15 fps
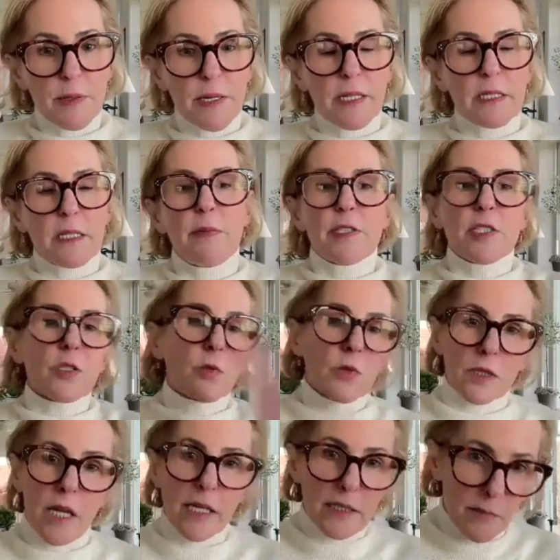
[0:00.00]
because the business was
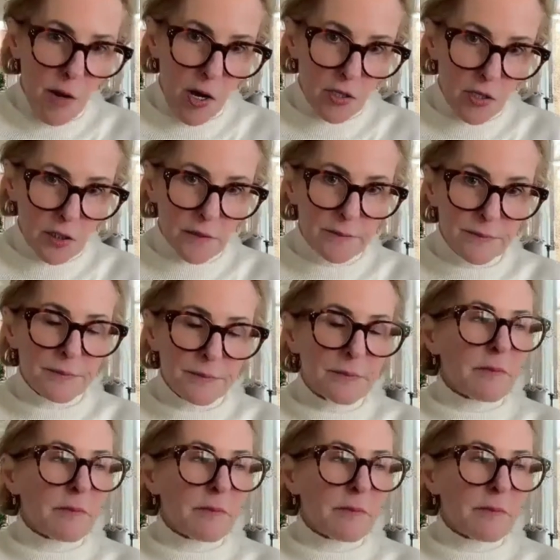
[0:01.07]
a lot smaller.